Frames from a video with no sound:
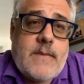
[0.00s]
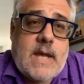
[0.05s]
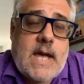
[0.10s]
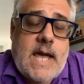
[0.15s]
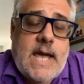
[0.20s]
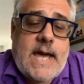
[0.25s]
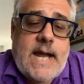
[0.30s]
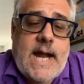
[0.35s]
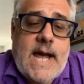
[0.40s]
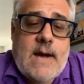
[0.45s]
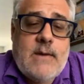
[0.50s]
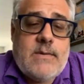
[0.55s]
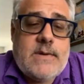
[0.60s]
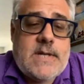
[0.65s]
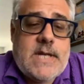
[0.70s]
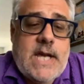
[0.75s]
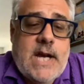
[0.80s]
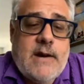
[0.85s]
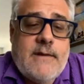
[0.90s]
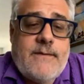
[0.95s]
and I
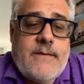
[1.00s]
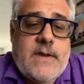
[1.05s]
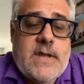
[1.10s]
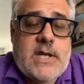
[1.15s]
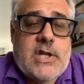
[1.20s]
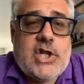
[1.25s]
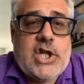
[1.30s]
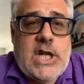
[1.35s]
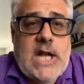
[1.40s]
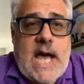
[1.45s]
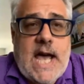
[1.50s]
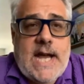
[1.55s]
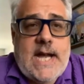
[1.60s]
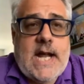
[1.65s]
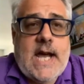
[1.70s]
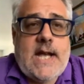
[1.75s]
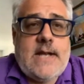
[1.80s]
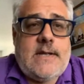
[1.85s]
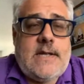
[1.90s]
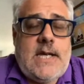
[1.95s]
was there for the July
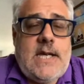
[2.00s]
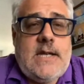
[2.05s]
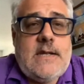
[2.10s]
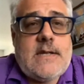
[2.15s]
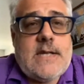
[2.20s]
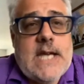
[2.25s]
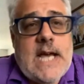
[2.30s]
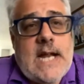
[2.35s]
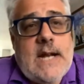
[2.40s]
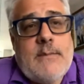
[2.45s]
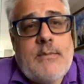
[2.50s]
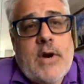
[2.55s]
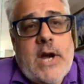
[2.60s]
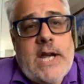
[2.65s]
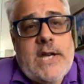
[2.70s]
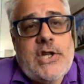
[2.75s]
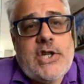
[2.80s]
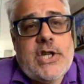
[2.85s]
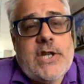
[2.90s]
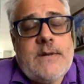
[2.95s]
19th
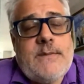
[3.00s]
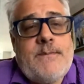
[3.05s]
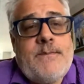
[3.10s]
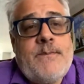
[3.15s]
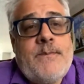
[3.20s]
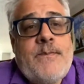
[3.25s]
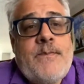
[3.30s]
celebration,